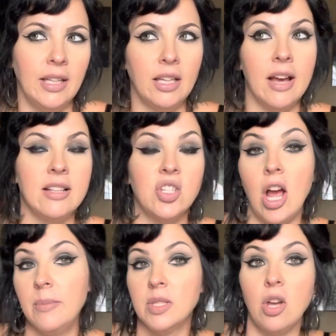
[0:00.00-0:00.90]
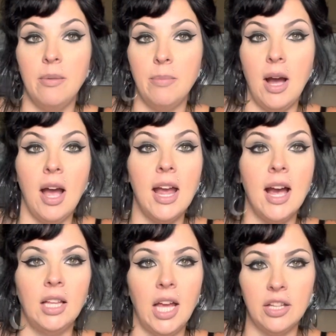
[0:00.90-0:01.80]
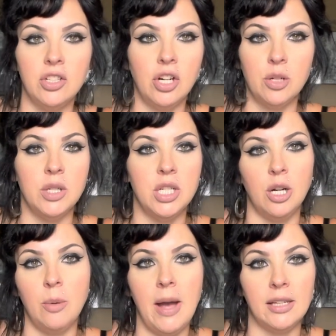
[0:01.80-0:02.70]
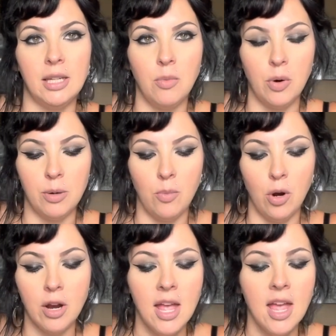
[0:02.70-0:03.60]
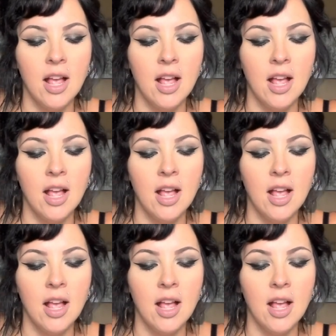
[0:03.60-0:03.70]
Like, as time has gone by, I like the Darkwood Tarot backing more and more.